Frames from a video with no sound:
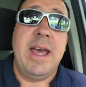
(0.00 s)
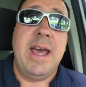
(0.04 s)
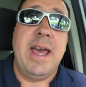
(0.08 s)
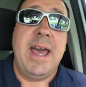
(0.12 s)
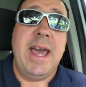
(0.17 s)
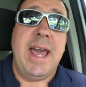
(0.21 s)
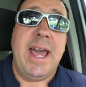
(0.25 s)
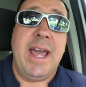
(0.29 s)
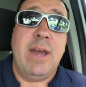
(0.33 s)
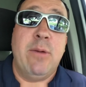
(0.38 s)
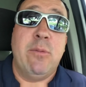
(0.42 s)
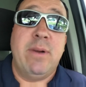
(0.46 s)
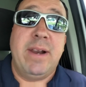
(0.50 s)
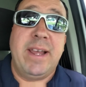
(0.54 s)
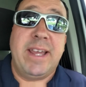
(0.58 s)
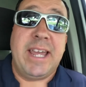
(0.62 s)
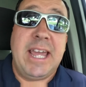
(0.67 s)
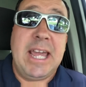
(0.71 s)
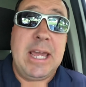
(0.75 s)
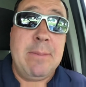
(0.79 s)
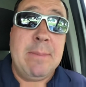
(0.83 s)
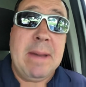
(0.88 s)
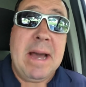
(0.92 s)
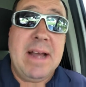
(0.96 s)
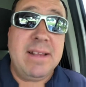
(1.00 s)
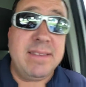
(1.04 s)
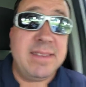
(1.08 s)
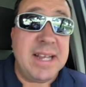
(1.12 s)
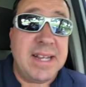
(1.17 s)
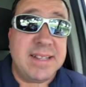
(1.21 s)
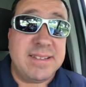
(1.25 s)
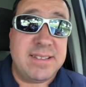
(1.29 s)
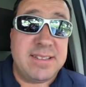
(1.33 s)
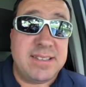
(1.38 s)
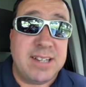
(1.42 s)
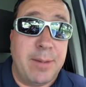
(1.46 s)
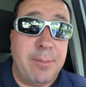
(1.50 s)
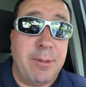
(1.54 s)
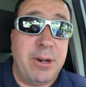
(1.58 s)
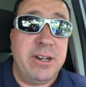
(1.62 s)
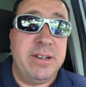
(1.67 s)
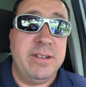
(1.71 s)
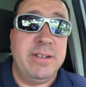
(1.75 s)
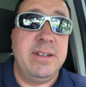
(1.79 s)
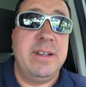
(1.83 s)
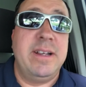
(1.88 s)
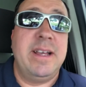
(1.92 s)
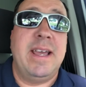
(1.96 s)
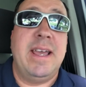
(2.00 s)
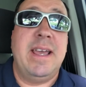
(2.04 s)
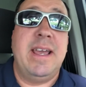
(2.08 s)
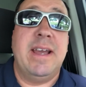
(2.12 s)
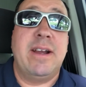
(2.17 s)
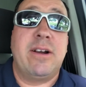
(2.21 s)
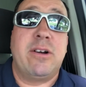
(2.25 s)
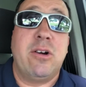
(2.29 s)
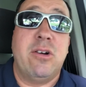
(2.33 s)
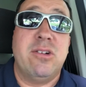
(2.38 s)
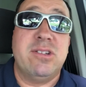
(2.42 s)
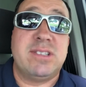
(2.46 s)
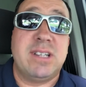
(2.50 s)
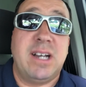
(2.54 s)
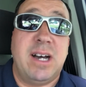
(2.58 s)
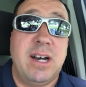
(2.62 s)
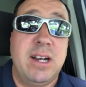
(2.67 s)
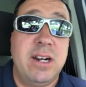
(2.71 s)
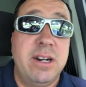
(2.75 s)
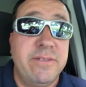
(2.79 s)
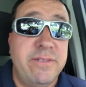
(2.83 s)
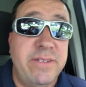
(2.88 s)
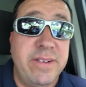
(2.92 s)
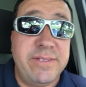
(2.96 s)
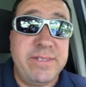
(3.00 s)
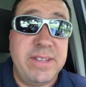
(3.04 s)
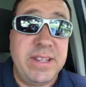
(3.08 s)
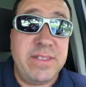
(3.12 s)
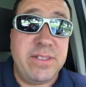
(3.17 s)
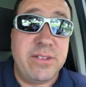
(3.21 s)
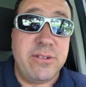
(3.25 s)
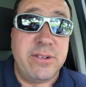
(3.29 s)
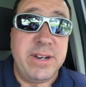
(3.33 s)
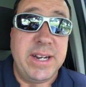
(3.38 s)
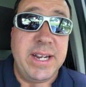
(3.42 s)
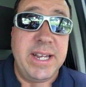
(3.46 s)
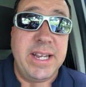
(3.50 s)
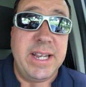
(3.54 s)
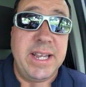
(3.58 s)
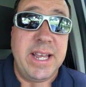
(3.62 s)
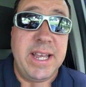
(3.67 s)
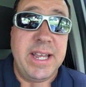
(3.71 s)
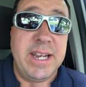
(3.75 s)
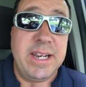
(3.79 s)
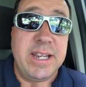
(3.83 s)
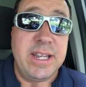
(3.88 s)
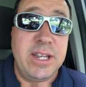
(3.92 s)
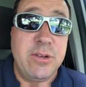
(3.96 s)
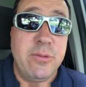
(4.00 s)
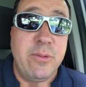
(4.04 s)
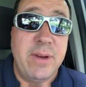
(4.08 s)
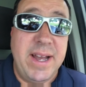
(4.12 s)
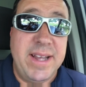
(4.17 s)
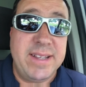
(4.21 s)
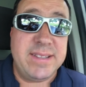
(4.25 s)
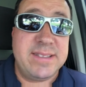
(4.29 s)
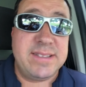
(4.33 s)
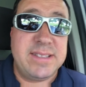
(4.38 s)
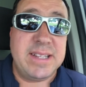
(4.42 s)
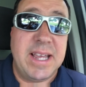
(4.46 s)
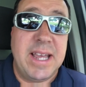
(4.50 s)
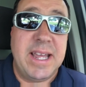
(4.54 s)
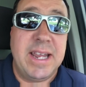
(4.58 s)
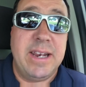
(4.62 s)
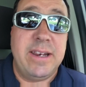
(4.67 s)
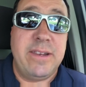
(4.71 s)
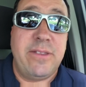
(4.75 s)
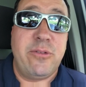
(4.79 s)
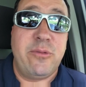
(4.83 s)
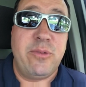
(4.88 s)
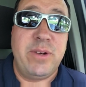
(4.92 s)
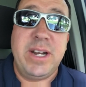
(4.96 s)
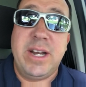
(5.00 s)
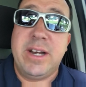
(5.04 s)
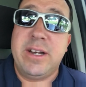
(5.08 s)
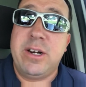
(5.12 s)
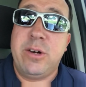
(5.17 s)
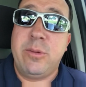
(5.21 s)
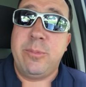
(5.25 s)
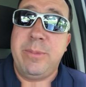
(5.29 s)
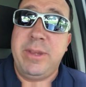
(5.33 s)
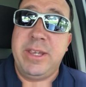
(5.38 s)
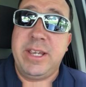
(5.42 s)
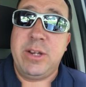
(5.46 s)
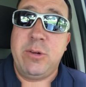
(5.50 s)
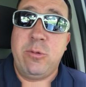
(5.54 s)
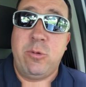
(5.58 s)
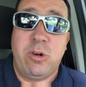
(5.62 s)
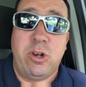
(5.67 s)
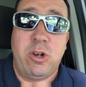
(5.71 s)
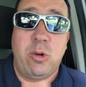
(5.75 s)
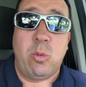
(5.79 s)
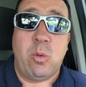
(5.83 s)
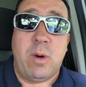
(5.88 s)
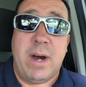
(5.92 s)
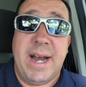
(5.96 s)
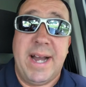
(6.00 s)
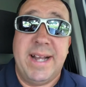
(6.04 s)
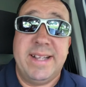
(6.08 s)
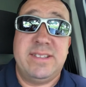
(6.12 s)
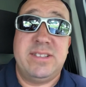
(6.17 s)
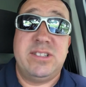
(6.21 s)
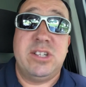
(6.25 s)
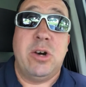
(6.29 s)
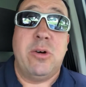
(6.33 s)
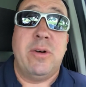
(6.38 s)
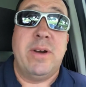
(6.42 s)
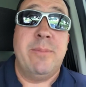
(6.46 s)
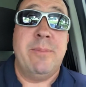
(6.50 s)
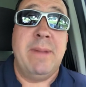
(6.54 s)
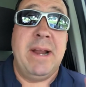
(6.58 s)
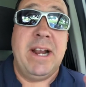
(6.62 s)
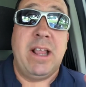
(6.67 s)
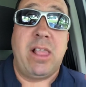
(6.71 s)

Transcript: And when it came out that summer, it grossed 153 in the US and 300 million worldwide. So it made a